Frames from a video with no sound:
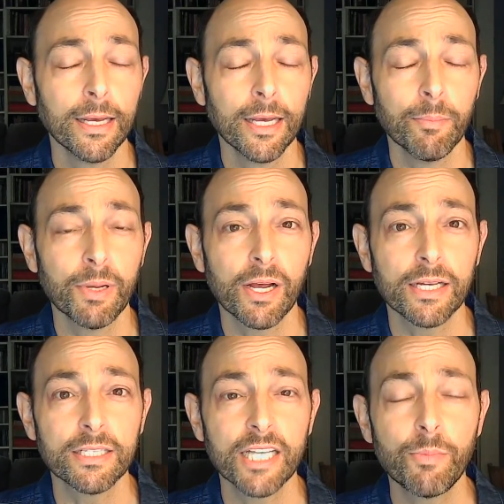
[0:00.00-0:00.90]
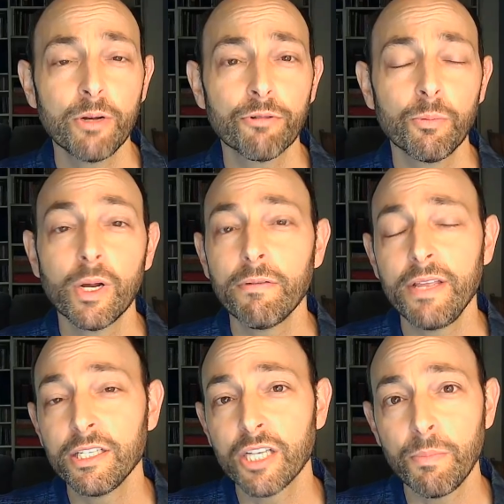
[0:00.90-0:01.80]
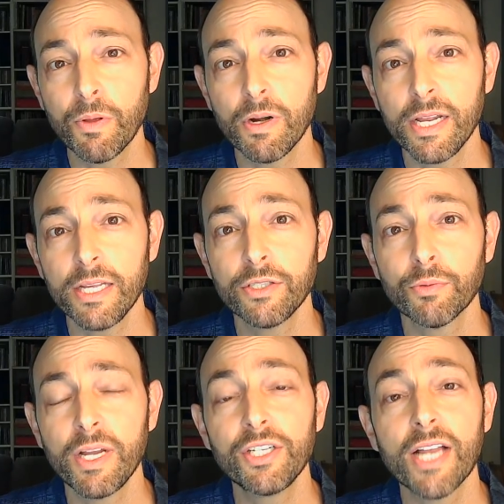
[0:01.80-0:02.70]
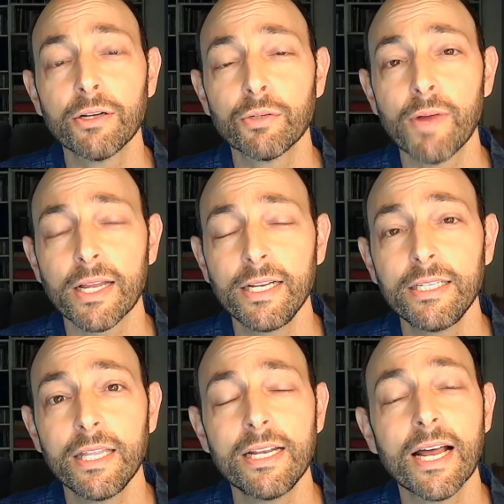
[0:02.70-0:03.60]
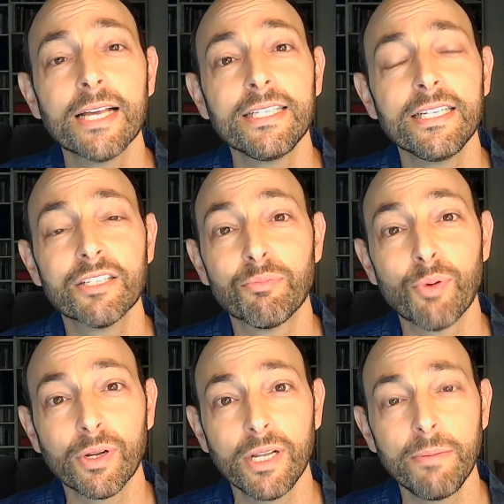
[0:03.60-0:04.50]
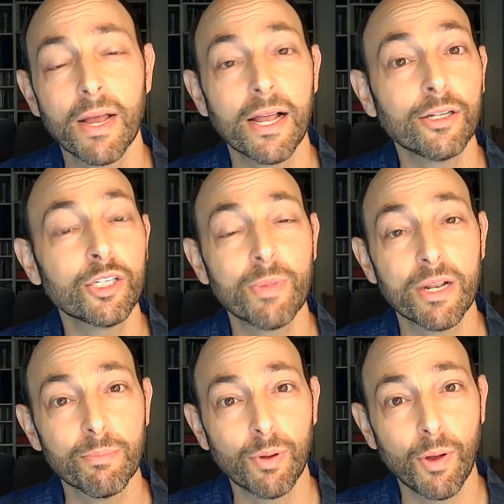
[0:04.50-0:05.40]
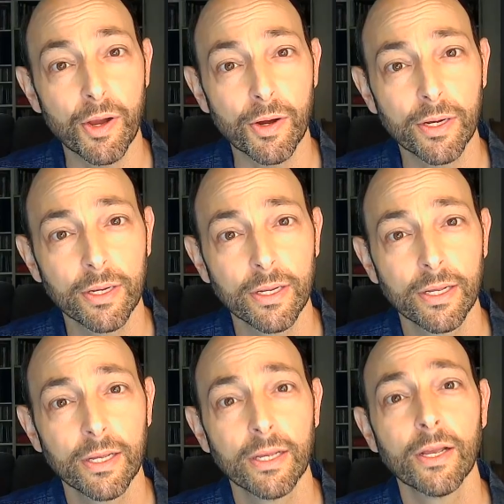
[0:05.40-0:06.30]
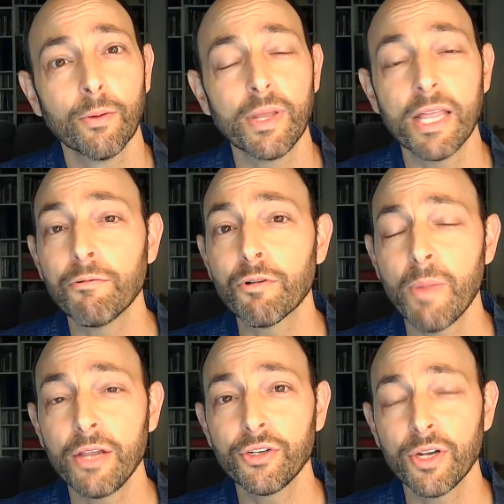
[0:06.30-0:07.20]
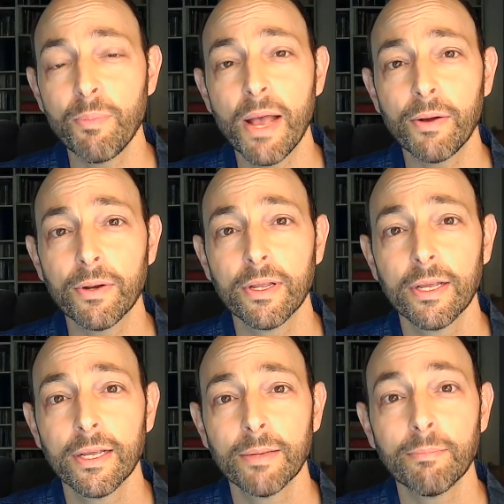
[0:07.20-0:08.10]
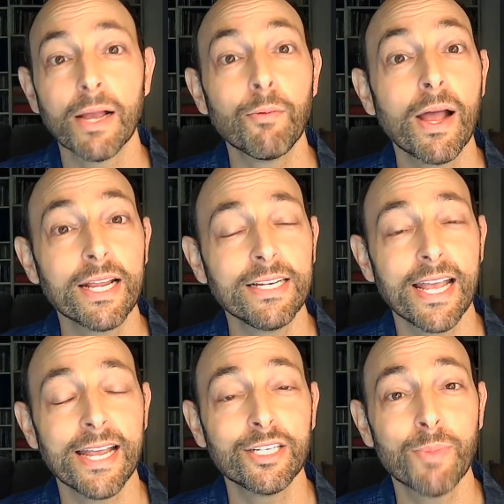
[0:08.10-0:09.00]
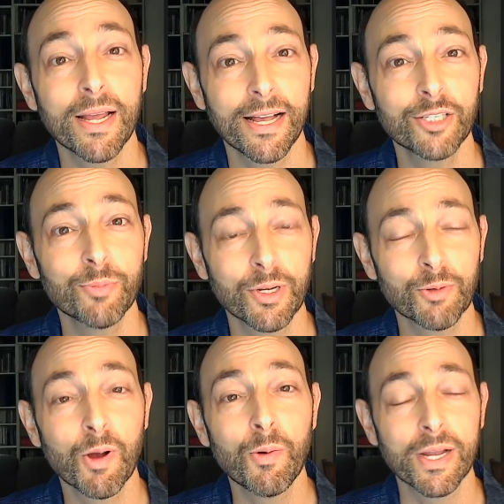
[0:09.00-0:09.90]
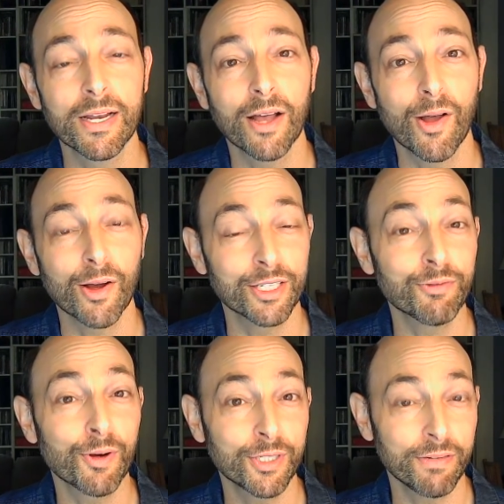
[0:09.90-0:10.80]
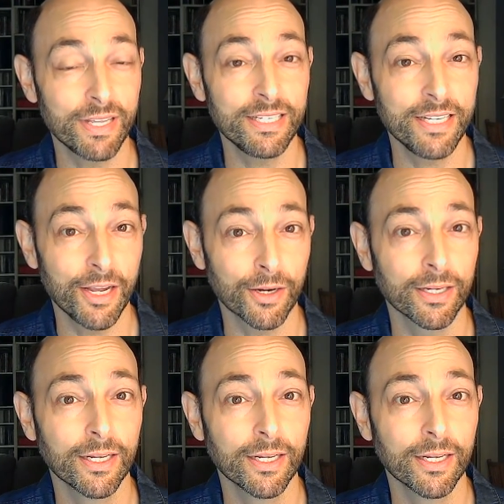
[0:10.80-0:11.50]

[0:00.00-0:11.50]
Because someone from one of these communities reached out directly to the Diocese of Brooklyn, my ultimate employer, with information about my wedding day to my husband, Rowan, on August 1st of this year,